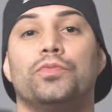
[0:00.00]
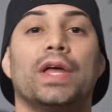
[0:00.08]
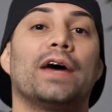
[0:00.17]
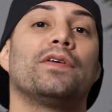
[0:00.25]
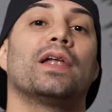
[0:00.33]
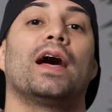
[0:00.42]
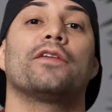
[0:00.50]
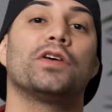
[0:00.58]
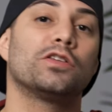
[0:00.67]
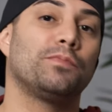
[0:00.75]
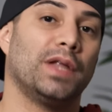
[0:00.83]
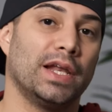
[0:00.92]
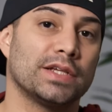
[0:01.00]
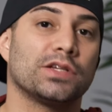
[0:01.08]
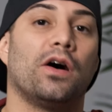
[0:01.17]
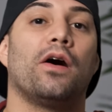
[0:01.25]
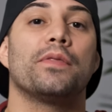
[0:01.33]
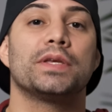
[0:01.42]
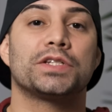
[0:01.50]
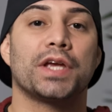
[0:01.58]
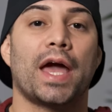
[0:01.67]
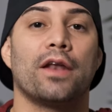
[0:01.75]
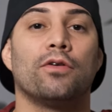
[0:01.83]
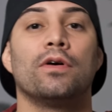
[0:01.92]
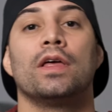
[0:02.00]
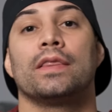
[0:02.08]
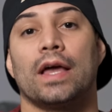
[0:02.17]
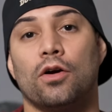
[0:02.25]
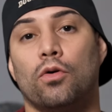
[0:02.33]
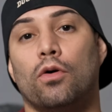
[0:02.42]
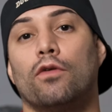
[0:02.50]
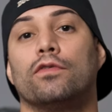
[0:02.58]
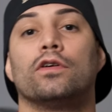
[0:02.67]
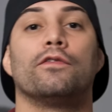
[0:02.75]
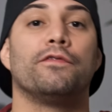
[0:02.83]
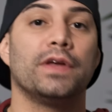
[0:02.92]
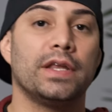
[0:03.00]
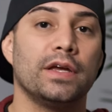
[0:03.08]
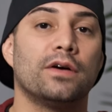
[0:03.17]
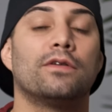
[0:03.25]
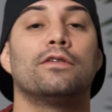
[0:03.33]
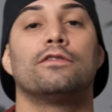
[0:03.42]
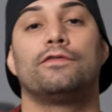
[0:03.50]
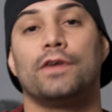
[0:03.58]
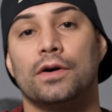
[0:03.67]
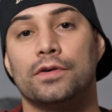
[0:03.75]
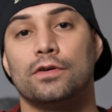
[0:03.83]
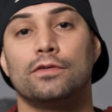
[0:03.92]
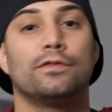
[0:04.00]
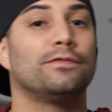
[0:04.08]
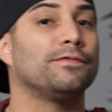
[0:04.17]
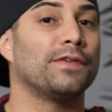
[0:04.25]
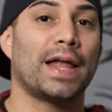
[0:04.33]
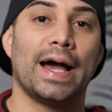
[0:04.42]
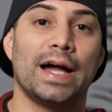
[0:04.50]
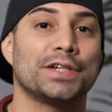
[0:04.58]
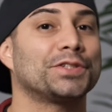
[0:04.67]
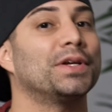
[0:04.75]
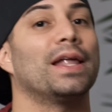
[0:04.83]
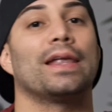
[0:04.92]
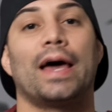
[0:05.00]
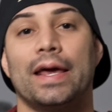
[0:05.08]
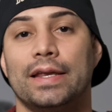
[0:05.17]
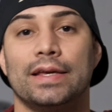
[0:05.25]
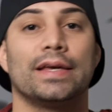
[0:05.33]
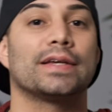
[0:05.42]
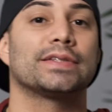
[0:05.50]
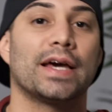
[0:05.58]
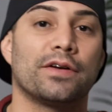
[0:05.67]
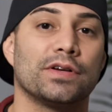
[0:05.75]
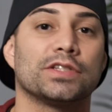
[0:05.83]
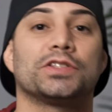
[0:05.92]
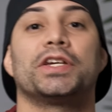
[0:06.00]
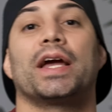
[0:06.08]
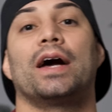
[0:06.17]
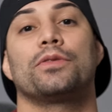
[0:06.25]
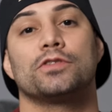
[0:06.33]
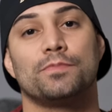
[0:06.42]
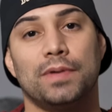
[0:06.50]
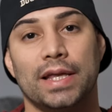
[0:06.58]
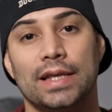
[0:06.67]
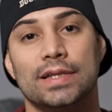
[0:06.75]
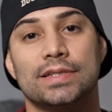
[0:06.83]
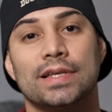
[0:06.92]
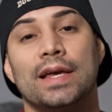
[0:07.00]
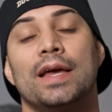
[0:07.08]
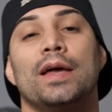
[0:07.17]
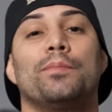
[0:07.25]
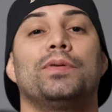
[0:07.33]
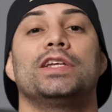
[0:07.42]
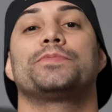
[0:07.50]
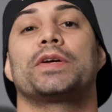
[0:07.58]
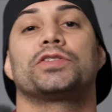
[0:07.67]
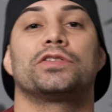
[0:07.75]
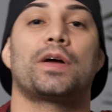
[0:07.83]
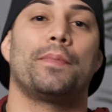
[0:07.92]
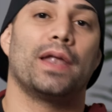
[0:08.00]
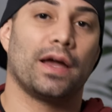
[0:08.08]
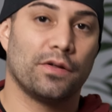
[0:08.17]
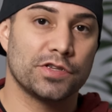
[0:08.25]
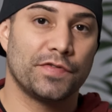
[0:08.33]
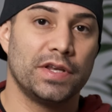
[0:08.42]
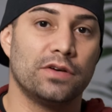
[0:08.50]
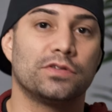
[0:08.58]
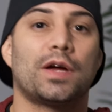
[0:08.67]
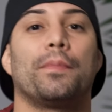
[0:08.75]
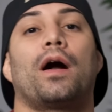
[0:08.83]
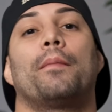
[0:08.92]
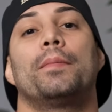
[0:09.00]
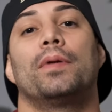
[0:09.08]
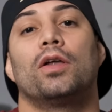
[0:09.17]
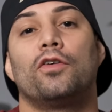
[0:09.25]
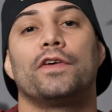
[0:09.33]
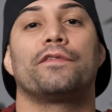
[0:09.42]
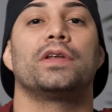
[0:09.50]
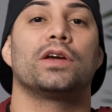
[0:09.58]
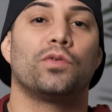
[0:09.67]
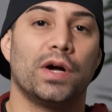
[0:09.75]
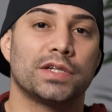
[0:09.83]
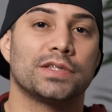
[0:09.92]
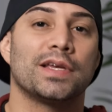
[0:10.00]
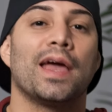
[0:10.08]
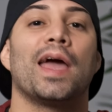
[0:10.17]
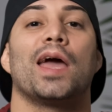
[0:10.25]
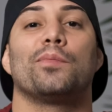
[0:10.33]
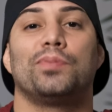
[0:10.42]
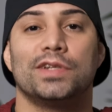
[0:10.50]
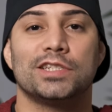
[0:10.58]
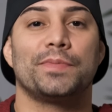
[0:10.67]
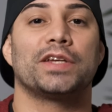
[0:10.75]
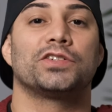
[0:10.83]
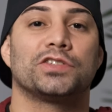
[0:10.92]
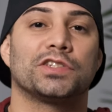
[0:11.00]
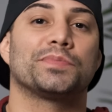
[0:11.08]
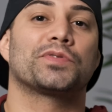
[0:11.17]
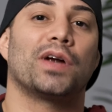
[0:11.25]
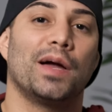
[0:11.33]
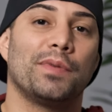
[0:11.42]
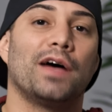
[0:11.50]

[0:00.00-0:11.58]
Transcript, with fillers: We have a lot of other playlists on this channel that go over video, photo, flash, lighting, etc. So check out those playlists. Please make sure to drop a like on this video, drop a comment below if you have any questions, and please make sure to subscribe.